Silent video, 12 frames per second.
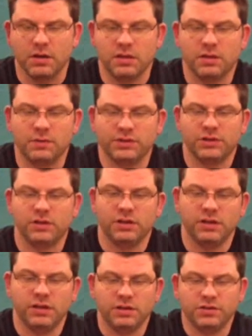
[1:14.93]
And then what you're
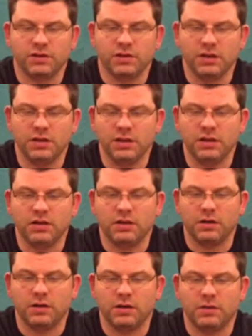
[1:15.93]
going to need is you're going to
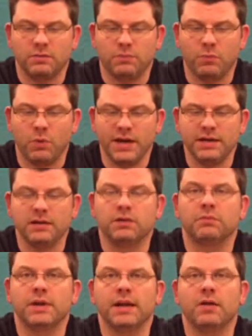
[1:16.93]
need a white
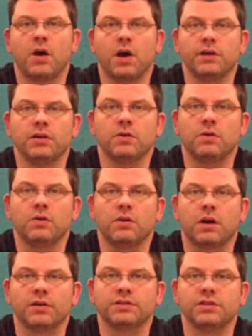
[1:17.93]
and a red
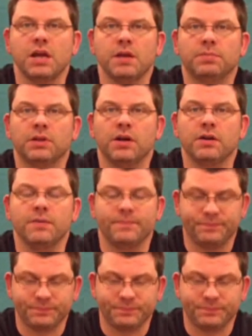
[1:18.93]
audio RCA plug